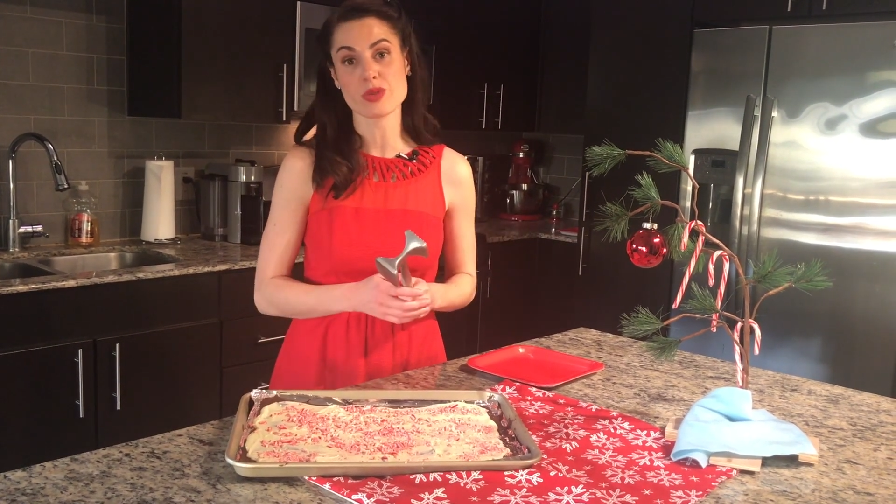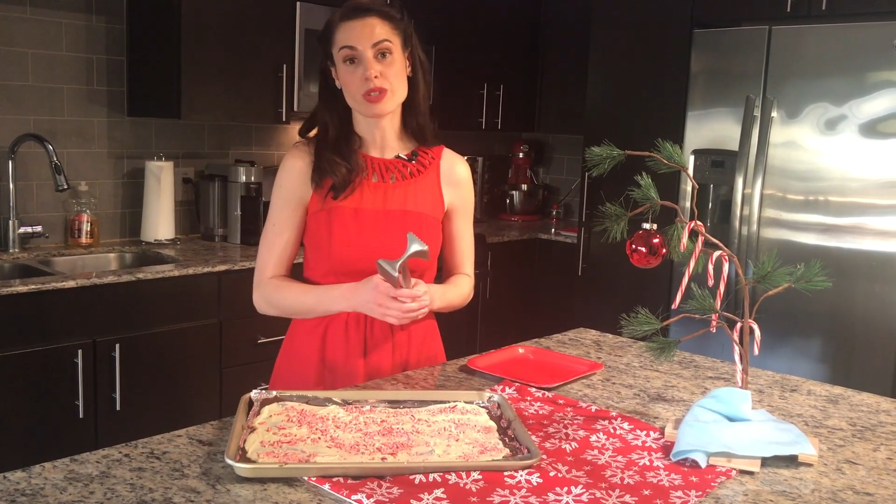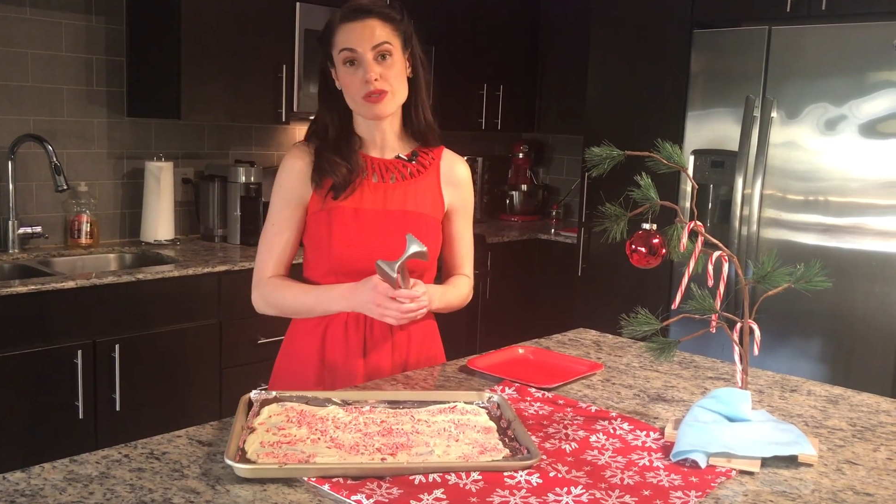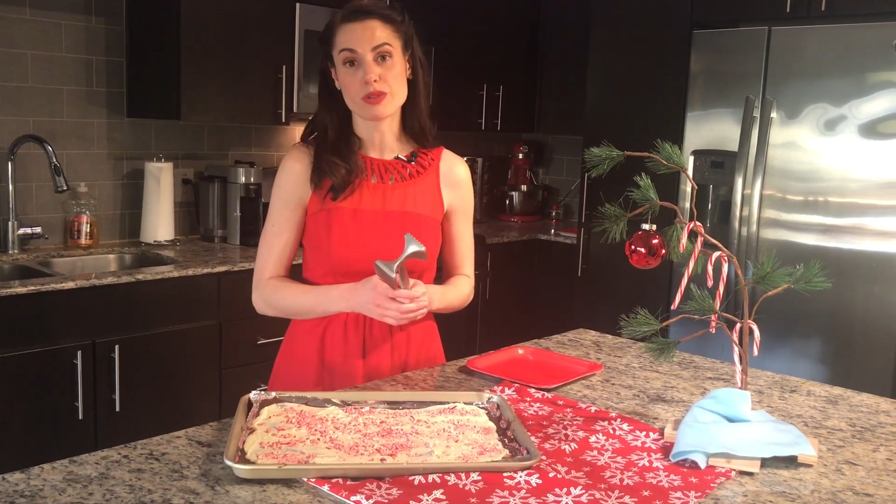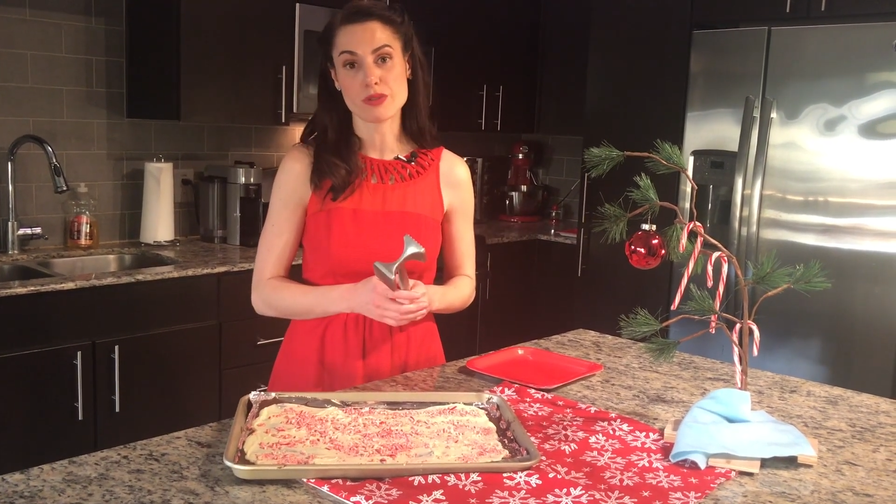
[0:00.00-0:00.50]

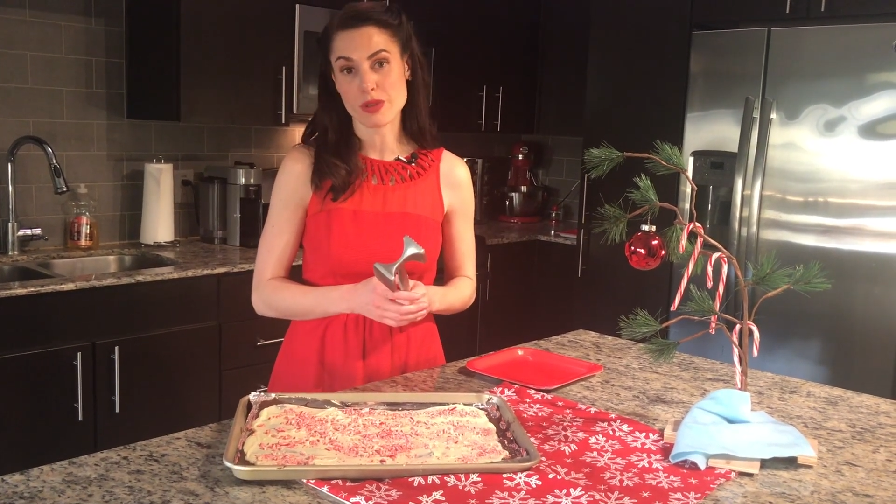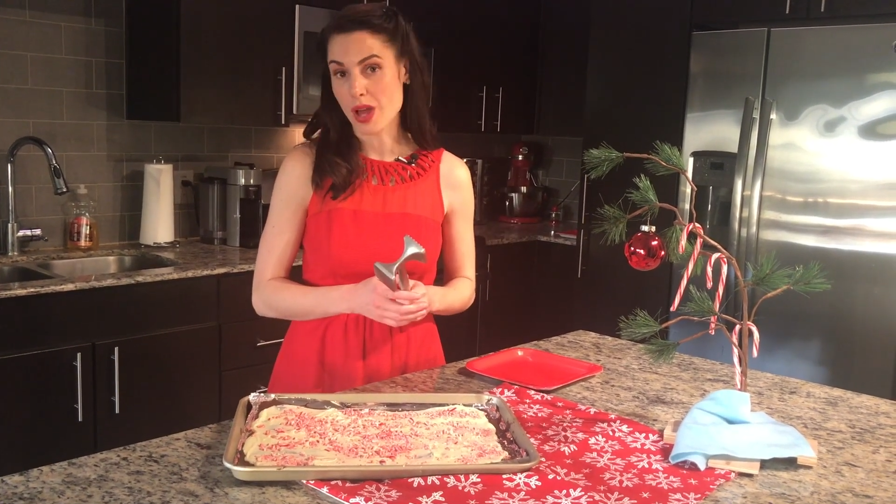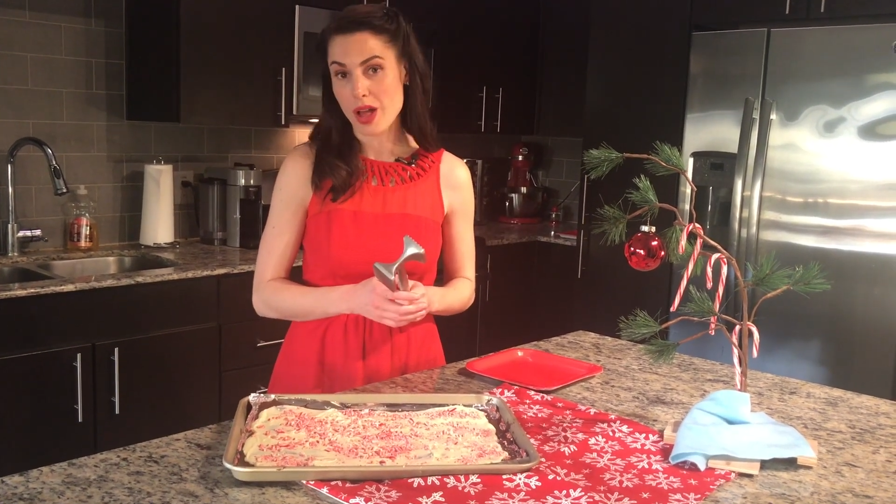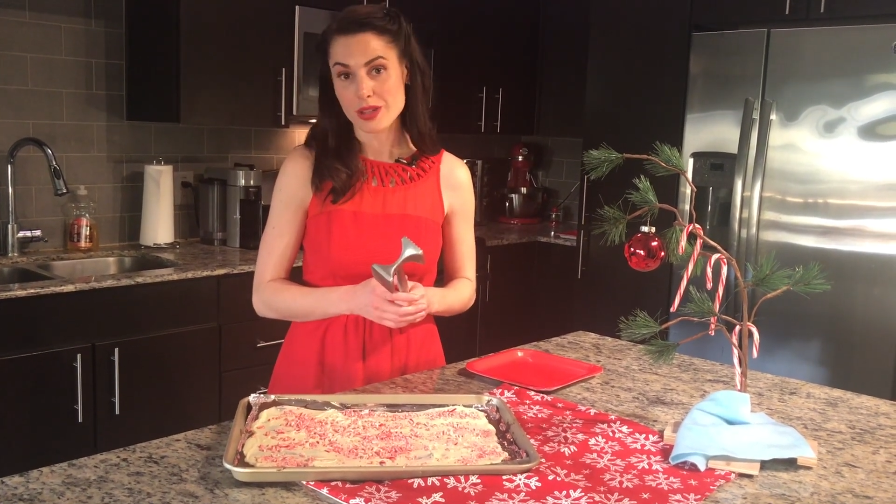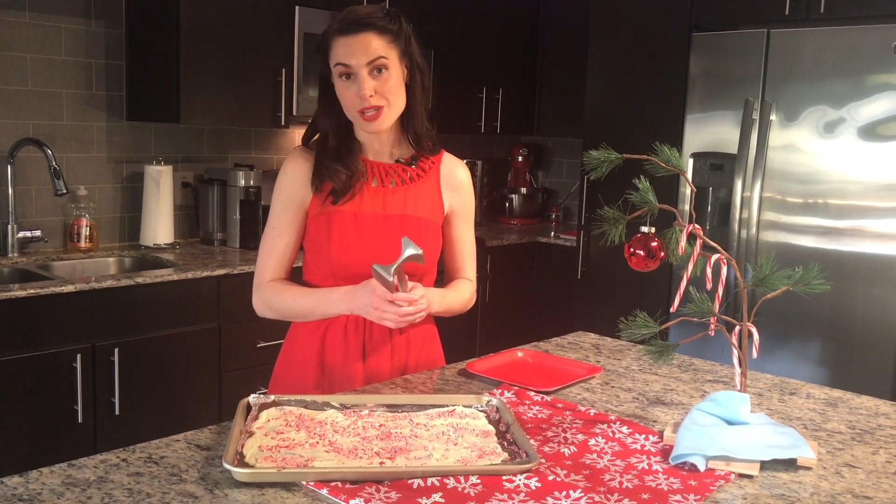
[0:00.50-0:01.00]
reliever for the
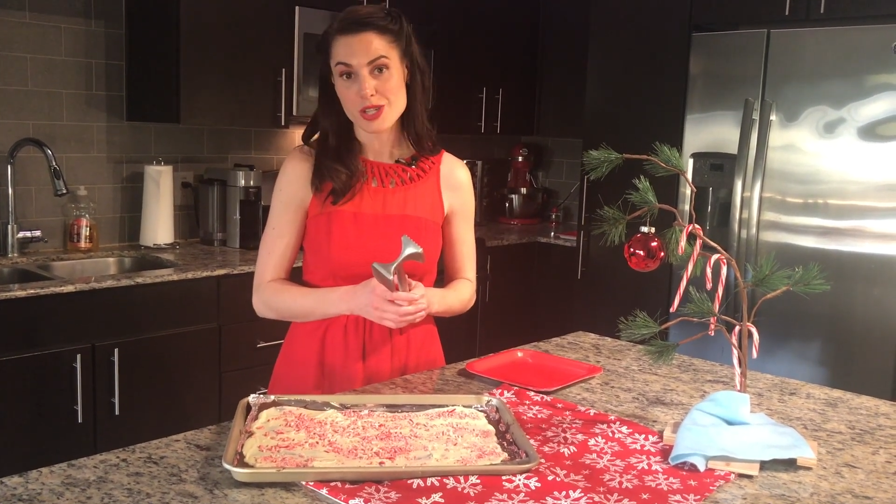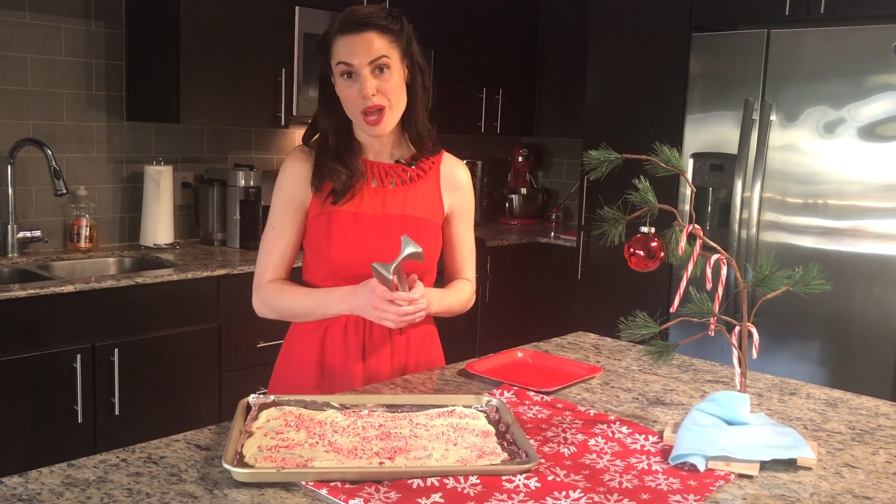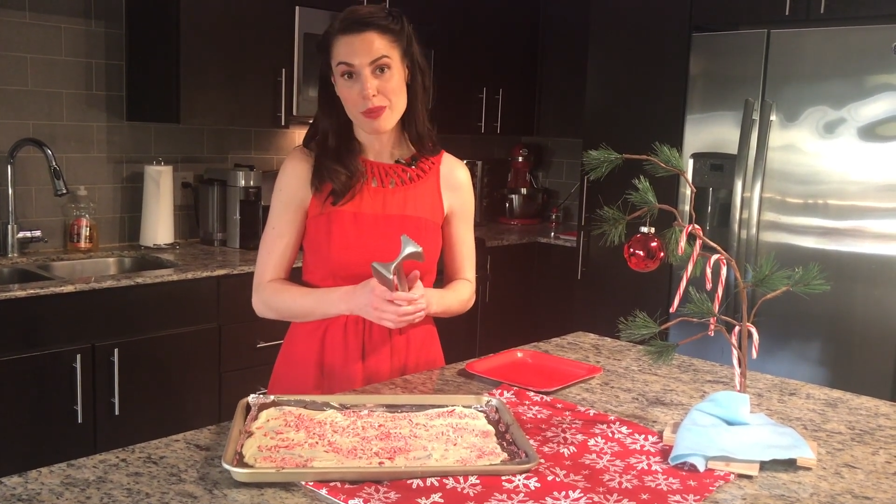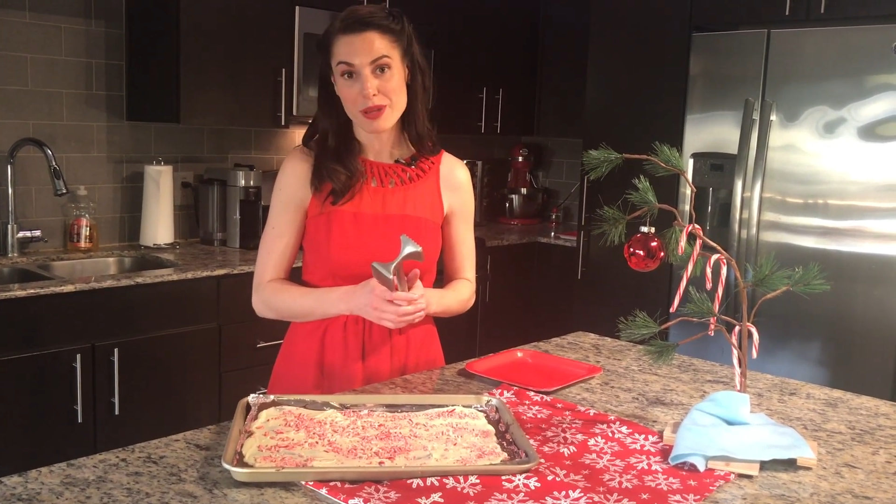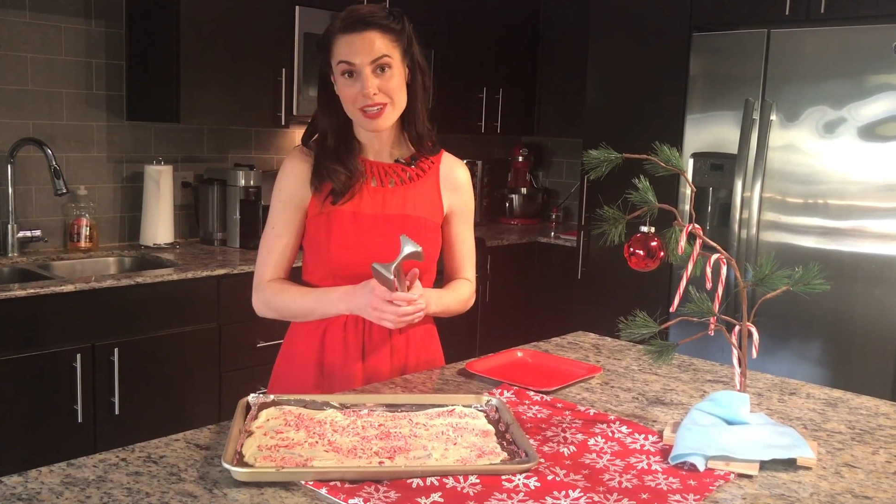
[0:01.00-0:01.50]
holiday
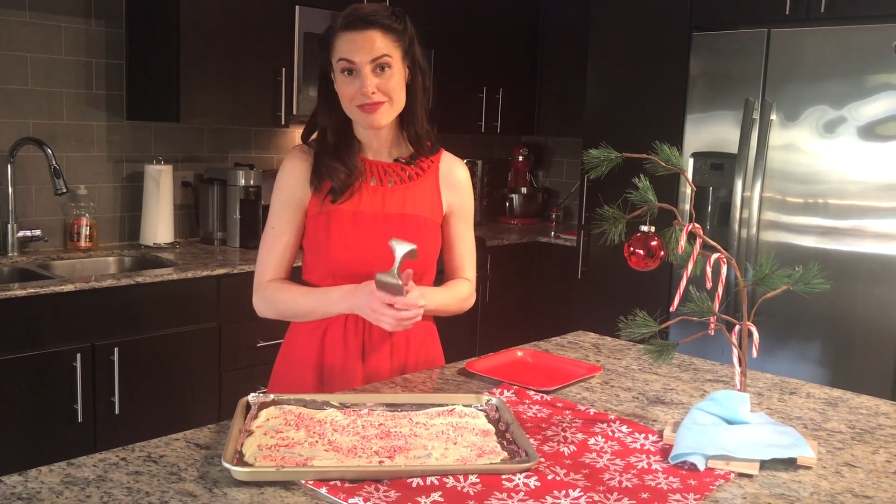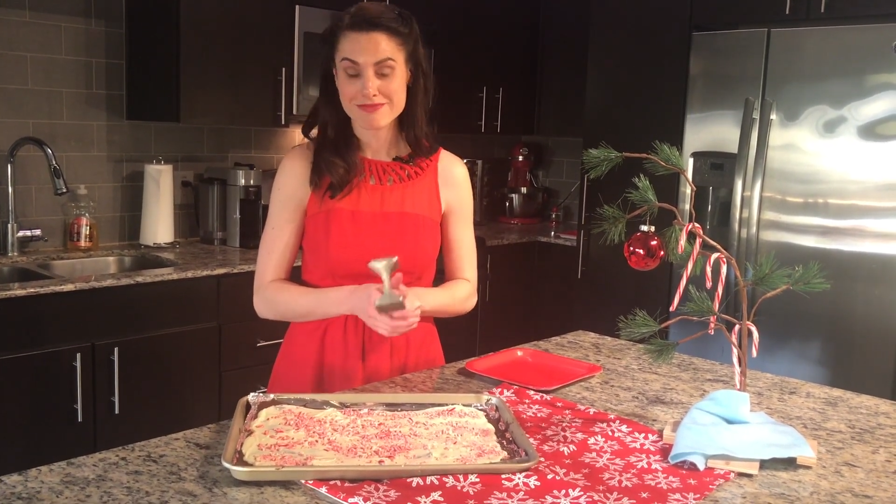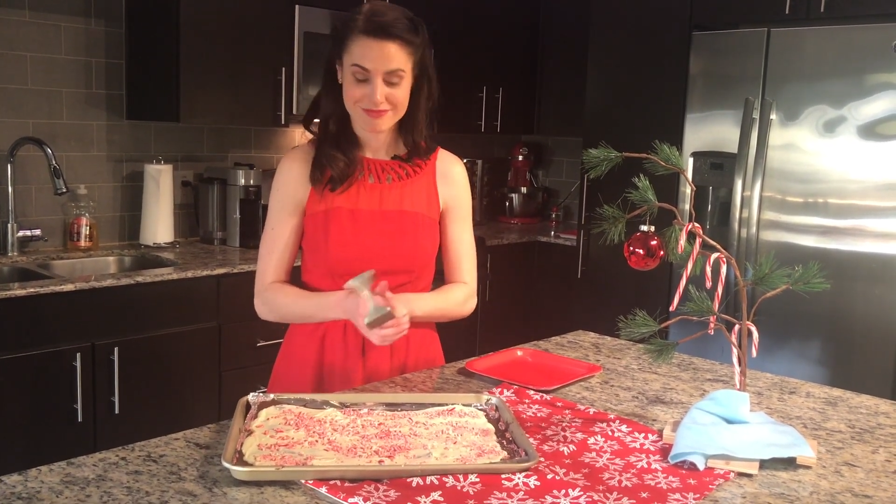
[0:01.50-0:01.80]
shopping.